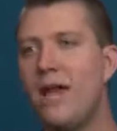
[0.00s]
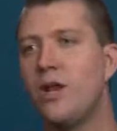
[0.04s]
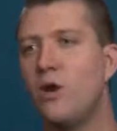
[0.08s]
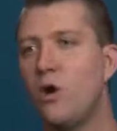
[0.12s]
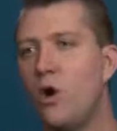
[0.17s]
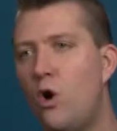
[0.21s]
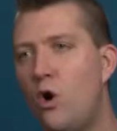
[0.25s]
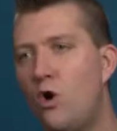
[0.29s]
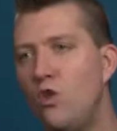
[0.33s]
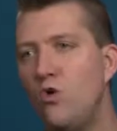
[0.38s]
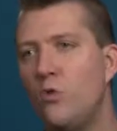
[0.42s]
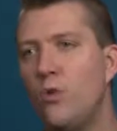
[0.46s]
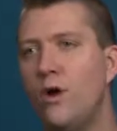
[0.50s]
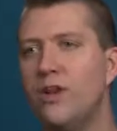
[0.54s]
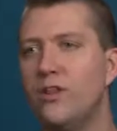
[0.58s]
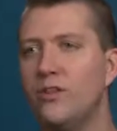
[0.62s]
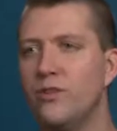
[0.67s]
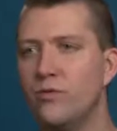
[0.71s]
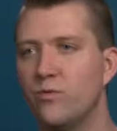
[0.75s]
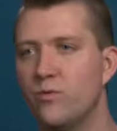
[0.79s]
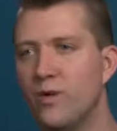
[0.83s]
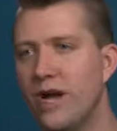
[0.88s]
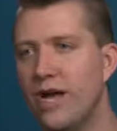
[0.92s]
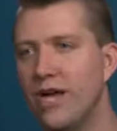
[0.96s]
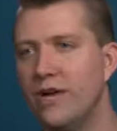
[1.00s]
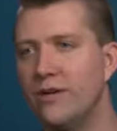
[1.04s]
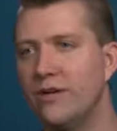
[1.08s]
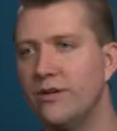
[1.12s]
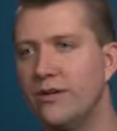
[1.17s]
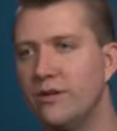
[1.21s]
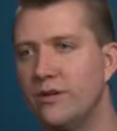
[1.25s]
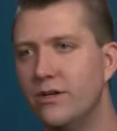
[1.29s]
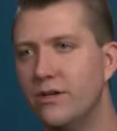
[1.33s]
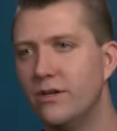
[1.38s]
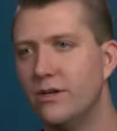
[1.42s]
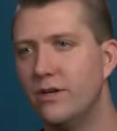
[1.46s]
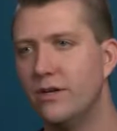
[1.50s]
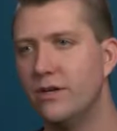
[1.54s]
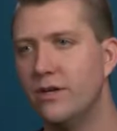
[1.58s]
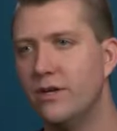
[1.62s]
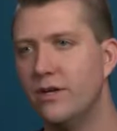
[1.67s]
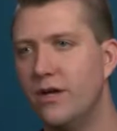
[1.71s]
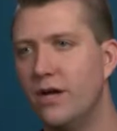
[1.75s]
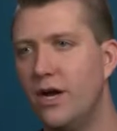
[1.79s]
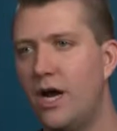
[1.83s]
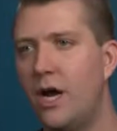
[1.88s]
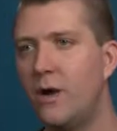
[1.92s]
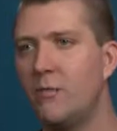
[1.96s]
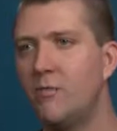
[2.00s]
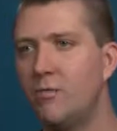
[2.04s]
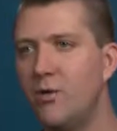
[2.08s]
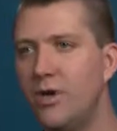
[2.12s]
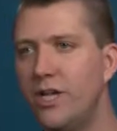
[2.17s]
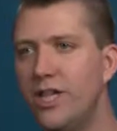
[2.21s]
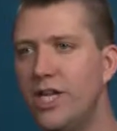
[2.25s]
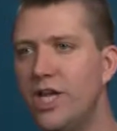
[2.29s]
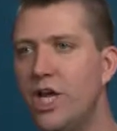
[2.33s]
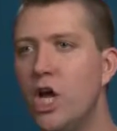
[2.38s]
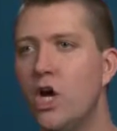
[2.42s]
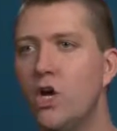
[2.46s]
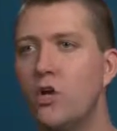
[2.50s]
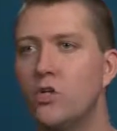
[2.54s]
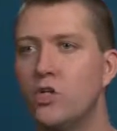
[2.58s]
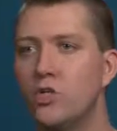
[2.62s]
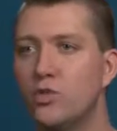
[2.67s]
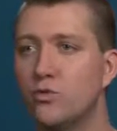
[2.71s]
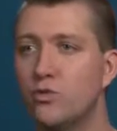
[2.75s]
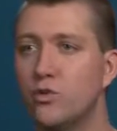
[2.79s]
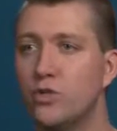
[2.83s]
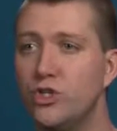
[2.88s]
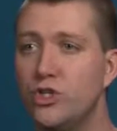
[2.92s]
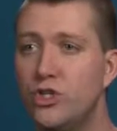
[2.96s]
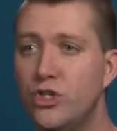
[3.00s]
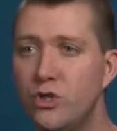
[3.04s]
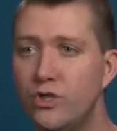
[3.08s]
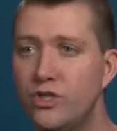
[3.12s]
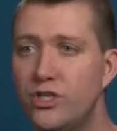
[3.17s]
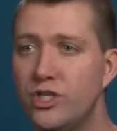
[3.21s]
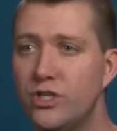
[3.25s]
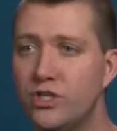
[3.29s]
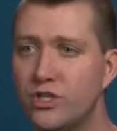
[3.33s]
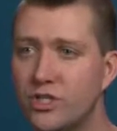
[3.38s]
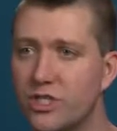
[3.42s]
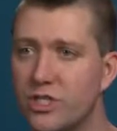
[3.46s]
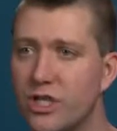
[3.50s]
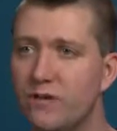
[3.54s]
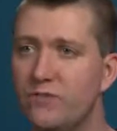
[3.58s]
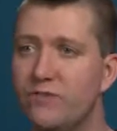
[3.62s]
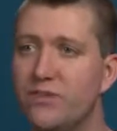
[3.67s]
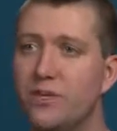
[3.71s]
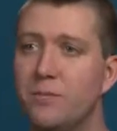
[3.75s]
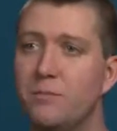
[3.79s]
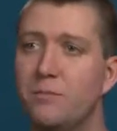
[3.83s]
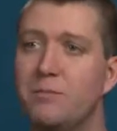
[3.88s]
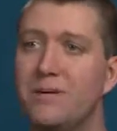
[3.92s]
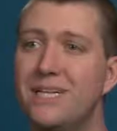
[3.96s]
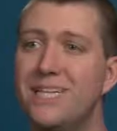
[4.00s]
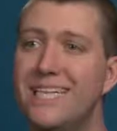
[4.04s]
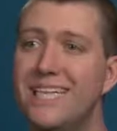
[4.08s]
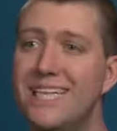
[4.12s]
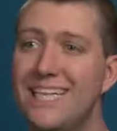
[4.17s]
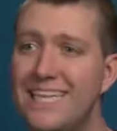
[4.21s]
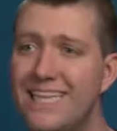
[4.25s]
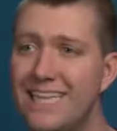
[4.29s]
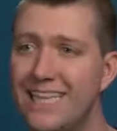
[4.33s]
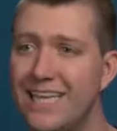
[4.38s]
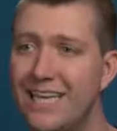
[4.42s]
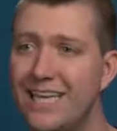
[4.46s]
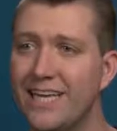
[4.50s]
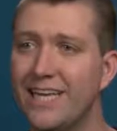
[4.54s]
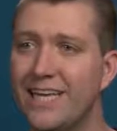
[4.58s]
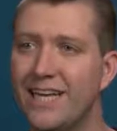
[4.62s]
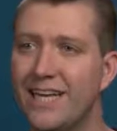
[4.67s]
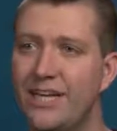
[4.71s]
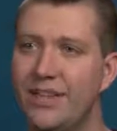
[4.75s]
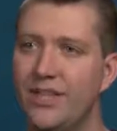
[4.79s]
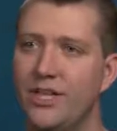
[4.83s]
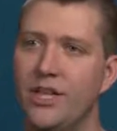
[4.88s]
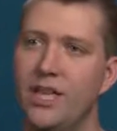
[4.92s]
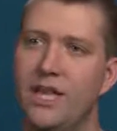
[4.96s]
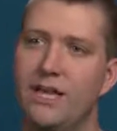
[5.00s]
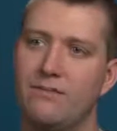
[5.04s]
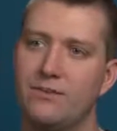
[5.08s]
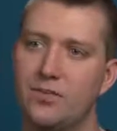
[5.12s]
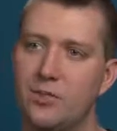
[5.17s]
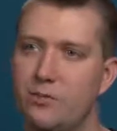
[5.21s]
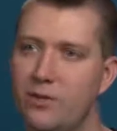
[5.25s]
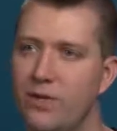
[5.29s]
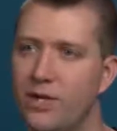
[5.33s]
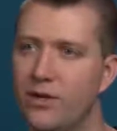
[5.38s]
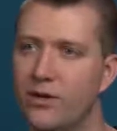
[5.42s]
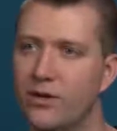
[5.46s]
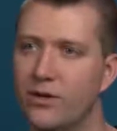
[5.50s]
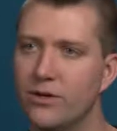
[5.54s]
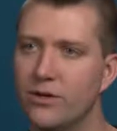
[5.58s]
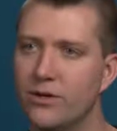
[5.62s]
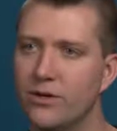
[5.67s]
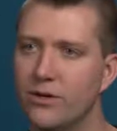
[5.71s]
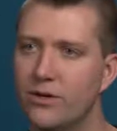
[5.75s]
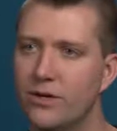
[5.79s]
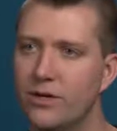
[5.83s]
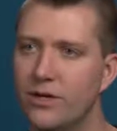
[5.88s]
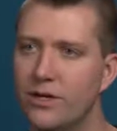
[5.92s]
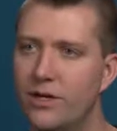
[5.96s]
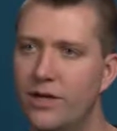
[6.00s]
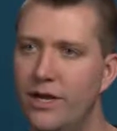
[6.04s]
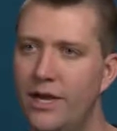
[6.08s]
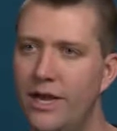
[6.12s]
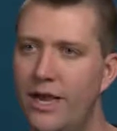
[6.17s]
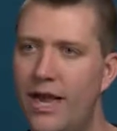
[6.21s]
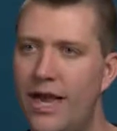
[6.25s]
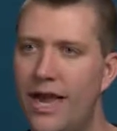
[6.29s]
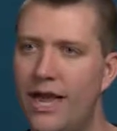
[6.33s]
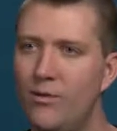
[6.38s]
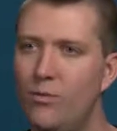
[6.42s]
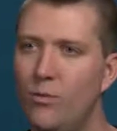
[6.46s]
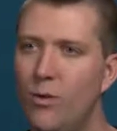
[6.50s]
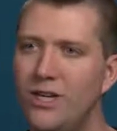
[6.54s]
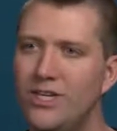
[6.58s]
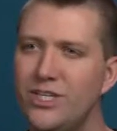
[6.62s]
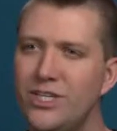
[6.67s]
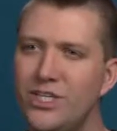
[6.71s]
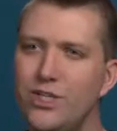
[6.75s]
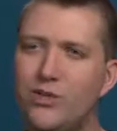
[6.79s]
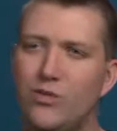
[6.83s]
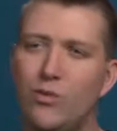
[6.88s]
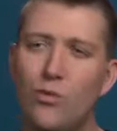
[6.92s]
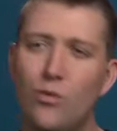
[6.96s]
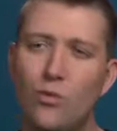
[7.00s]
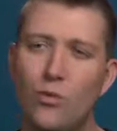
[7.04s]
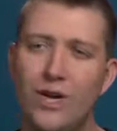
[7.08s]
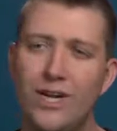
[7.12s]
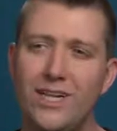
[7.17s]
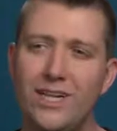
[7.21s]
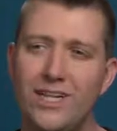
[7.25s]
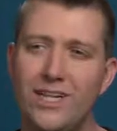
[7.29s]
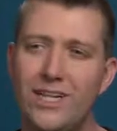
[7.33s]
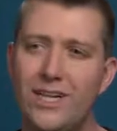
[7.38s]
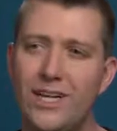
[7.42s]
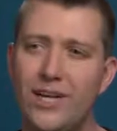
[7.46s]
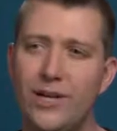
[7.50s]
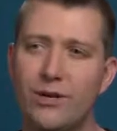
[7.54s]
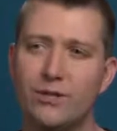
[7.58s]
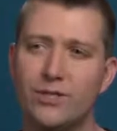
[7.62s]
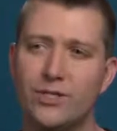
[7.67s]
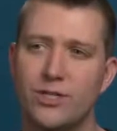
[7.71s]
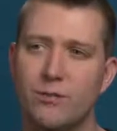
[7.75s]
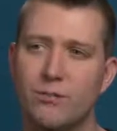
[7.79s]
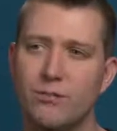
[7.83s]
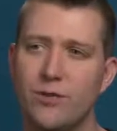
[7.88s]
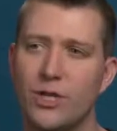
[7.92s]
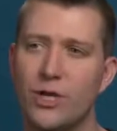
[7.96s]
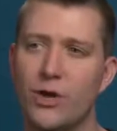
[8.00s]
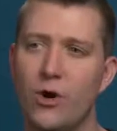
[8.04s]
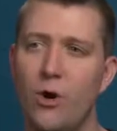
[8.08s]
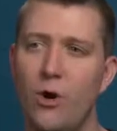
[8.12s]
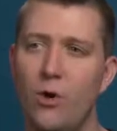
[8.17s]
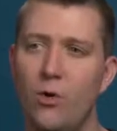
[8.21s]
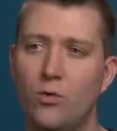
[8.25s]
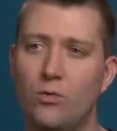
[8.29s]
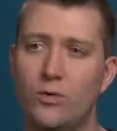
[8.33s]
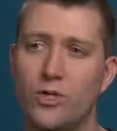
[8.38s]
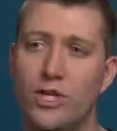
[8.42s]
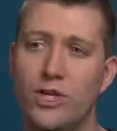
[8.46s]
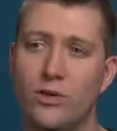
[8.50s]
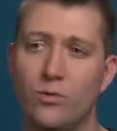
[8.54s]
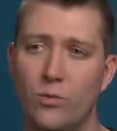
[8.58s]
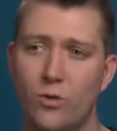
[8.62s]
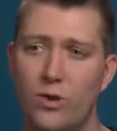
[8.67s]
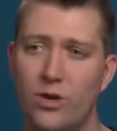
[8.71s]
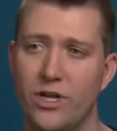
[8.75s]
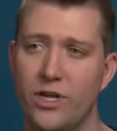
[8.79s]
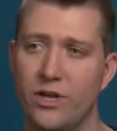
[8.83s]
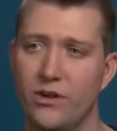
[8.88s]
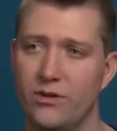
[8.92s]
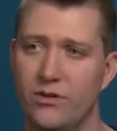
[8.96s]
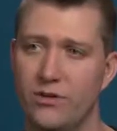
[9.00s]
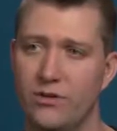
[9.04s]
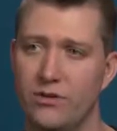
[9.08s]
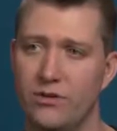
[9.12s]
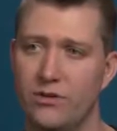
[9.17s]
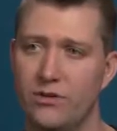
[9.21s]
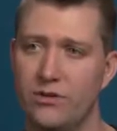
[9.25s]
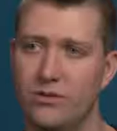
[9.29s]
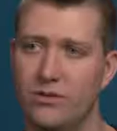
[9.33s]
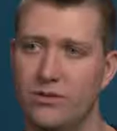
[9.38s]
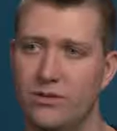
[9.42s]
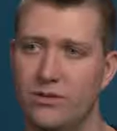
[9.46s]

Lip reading: pan all the way to the right, I'm really just reducing the stuff completely in the left speaker. And when do you really hear something only in one ear?